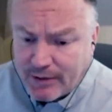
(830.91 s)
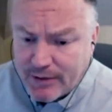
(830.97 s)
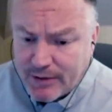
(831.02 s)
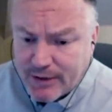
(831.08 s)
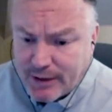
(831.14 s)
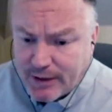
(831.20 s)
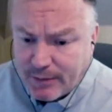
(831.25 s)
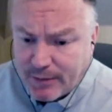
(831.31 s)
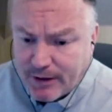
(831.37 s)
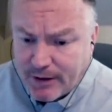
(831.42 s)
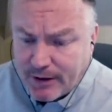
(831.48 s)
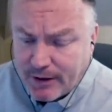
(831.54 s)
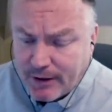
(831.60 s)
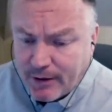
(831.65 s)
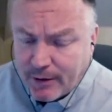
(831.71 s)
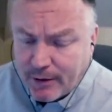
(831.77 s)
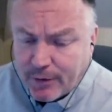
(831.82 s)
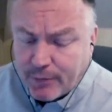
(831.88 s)
He's going to be a
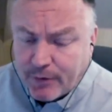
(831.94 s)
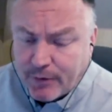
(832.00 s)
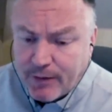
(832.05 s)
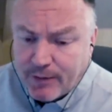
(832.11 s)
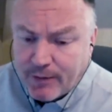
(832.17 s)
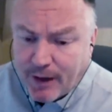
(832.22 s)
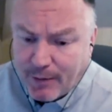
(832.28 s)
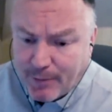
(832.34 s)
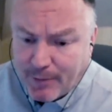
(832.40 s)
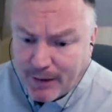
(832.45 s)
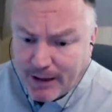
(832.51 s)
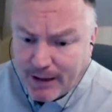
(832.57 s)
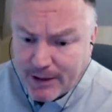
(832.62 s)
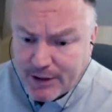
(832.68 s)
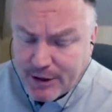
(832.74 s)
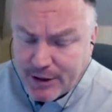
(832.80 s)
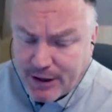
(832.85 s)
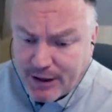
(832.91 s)

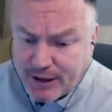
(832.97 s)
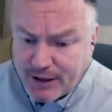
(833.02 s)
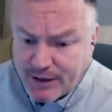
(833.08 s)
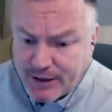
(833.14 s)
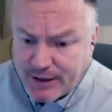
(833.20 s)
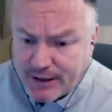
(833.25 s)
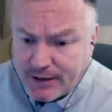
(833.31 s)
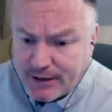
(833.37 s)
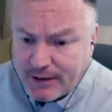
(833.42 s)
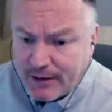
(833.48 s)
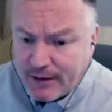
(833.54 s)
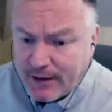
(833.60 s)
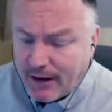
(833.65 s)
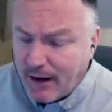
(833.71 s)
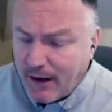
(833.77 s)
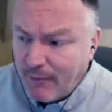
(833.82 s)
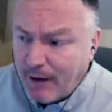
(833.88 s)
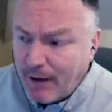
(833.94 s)
3-mile-plus chaser.
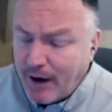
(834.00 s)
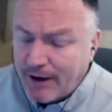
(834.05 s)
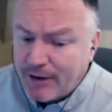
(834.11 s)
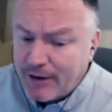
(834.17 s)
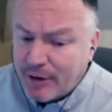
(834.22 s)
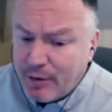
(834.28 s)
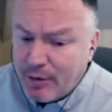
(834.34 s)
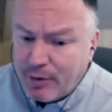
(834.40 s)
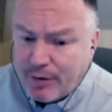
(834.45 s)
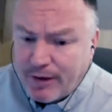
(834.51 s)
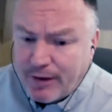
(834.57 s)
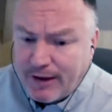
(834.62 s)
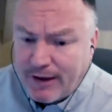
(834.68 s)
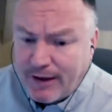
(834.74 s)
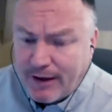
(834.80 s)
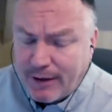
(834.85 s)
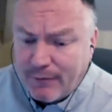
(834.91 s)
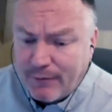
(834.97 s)
I do think he
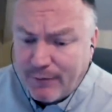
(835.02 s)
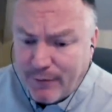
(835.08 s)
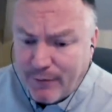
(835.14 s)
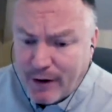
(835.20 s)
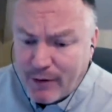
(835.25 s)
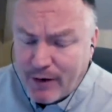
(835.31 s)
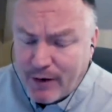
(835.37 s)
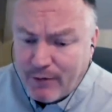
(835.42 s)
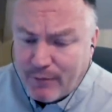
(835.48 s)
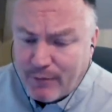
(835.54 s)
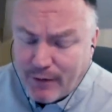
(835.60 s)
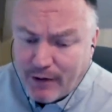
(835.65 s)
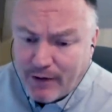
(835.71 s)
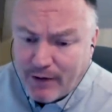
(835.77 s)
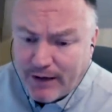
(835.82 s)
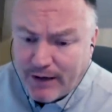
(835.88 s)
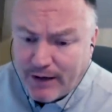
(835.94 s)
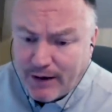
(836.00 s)
had a very,
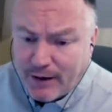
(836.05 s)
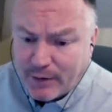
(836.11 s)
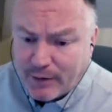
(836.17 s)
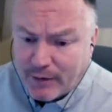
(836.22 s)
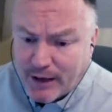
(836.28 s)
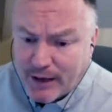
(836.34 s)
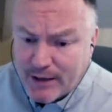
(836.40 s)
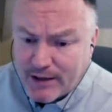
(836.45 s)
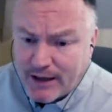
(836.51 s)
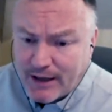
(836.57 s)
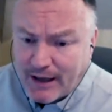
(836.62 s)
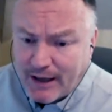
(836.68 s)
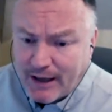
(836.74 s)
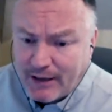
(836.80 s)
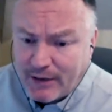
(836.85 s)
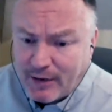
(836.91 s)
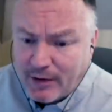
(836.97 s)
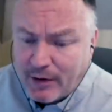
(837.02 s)
very hard race at
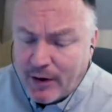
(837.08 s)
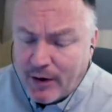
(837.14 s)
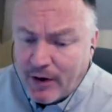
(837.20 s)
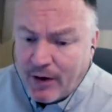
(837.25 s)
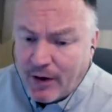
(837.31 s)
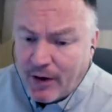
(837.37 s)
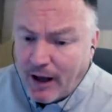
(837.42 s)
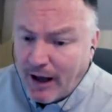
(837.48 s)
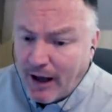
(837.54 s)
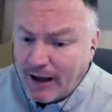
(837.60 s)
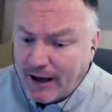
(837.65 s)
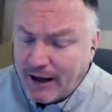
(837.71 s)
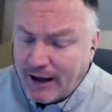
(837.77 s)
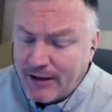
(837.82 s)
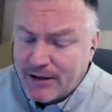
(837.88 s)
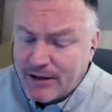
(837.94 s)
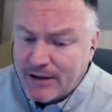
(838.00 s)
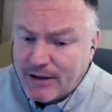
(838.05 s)
Haydock
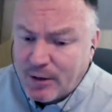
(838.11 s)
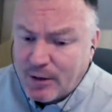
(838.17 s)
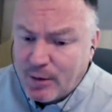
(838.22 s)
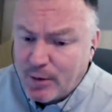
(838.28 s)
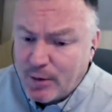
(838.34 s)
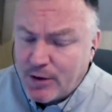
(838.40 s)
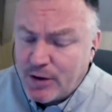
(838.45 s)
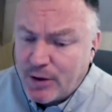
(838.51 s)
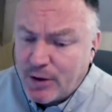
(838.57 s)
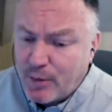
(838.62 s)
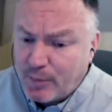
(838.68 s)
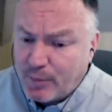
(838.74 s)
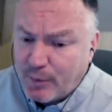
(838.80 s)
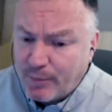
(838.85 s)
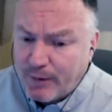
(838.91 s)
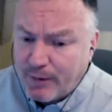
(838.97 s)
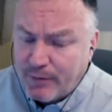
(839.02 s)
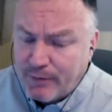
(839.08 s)
against horses who are
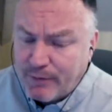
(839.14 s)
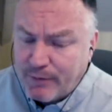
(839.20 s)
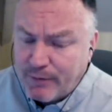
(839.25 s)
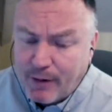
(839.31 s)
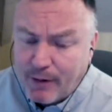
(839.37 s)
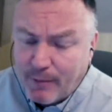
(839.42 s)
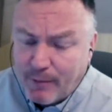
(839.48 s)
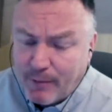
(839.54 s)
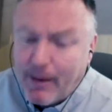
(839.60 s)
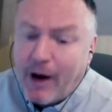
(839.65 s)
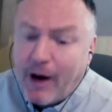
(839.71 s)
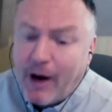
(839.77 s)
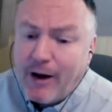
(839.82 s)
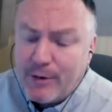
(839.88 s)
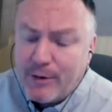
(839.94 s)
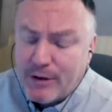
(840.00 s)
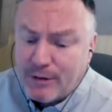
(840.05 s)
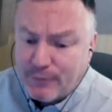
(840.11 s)
probably
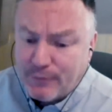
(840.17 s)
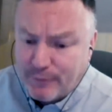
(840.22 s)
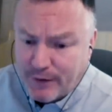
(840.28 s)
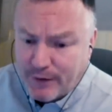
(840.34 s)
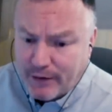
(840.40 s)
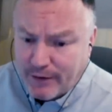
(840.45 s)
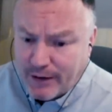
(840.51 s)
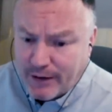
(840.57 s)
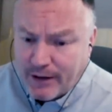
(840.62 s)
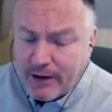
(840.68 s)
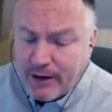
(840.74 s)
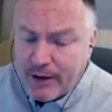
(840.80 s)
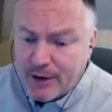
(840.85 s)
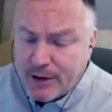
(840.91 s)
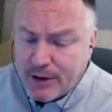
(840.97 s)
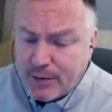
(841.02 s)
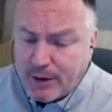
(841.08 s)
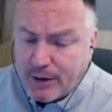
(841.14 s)
miles inferior
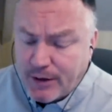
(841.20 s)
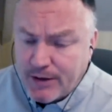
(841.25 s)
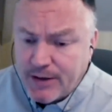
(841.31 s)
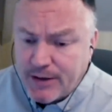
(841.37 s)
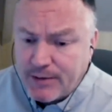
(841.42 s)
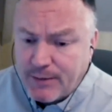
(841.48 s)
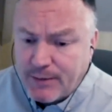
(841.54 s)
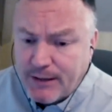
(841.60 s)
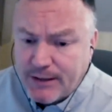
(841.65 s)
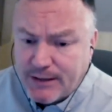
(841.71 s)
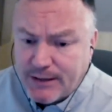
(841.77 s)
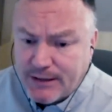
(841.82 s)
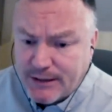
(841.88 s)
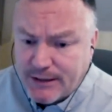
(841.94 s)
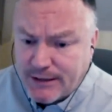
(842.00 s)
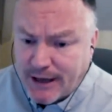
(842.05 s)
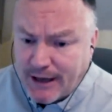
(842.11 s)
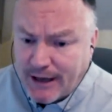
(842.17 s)
to the ones he's meeting
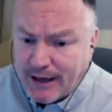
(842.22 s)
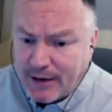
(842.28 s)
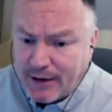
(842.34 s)
today.